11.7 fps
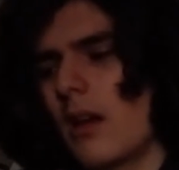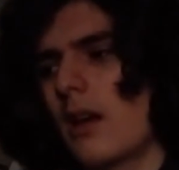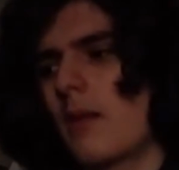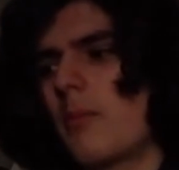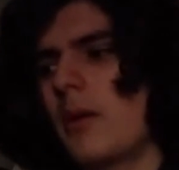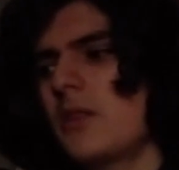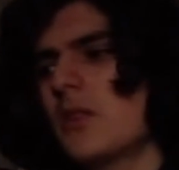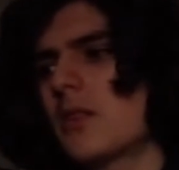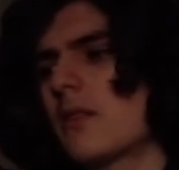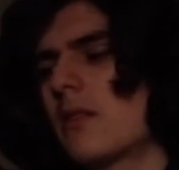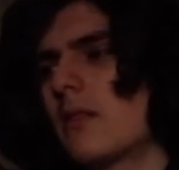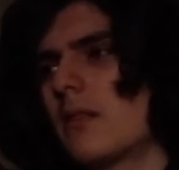a bunch of
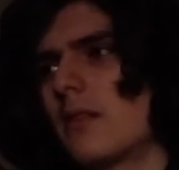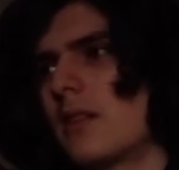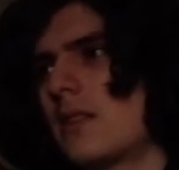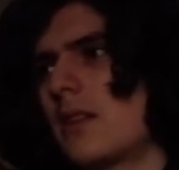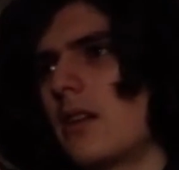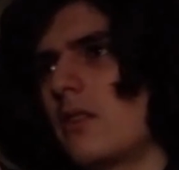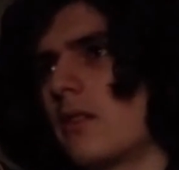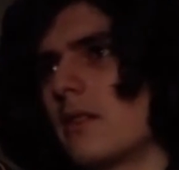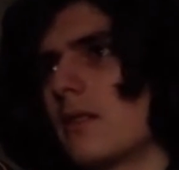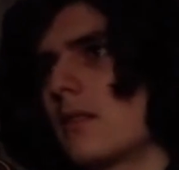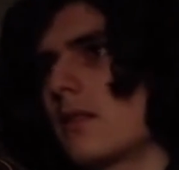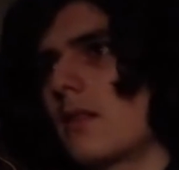
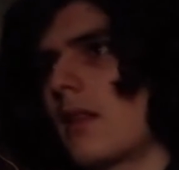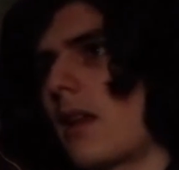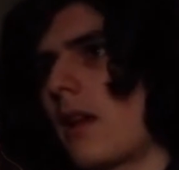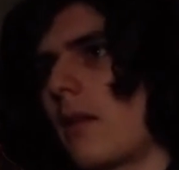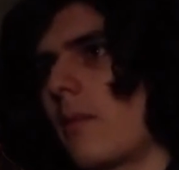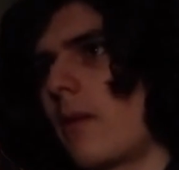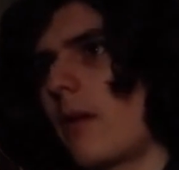decisions that I